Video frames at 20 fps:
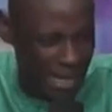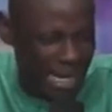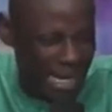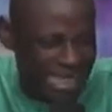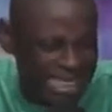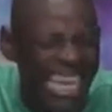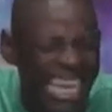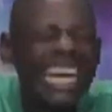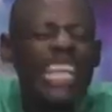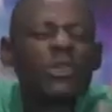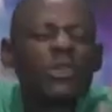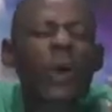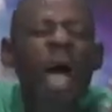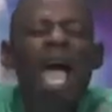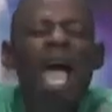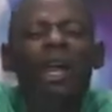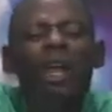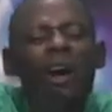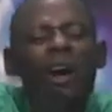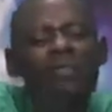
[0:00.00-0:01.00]
That is why I
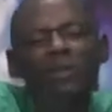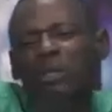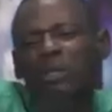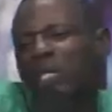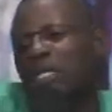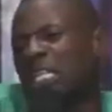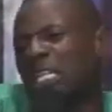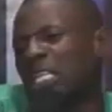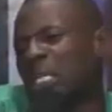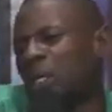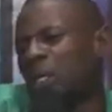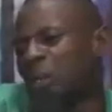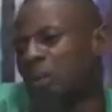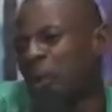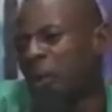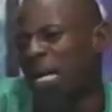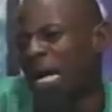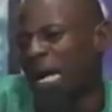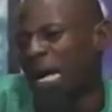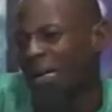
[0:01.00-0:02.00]
love Dr. DJ
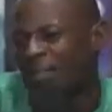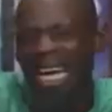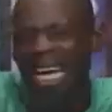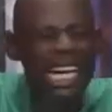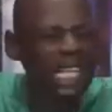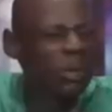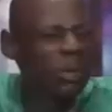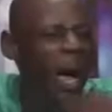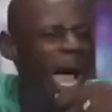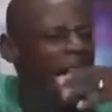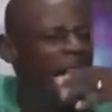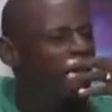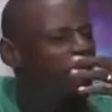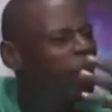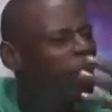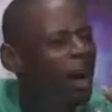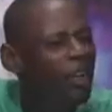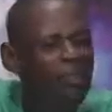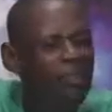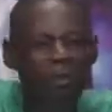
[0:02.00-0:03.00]
Olukoya. That is why I
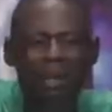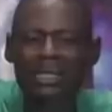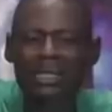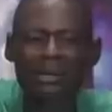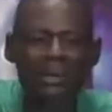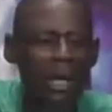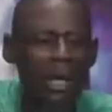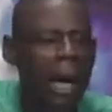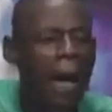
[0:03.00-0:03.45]
love Pastor David.